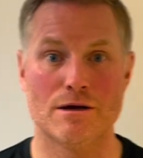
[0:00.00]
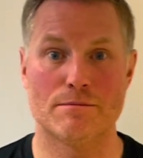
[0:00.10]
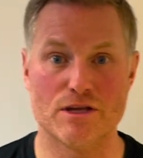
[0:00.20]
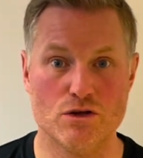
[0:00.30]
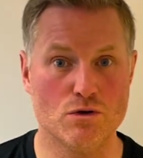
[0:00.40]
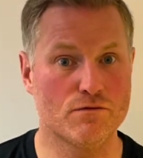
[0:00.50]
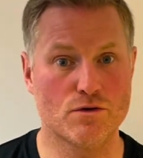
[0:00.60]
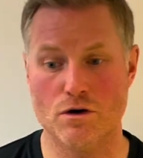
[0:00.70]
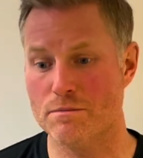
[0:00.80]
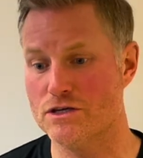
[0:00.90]
but you've
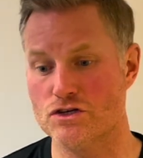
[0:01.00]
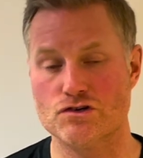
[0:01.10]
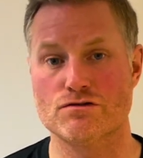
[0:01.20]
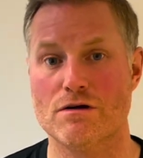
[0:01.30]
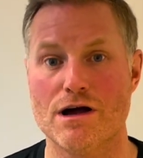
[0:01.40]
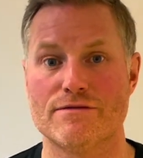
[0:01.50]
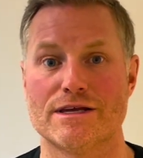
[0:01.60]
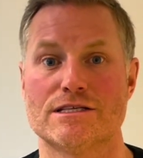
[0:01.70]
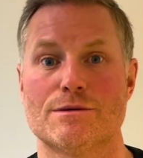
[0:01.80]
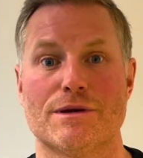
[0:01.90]
got to be
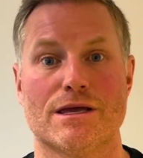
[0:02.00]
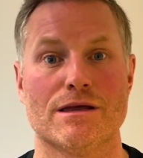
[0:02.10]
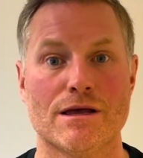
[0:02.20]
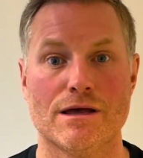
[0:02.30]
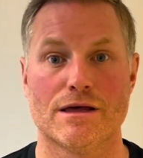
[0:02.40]
striving to be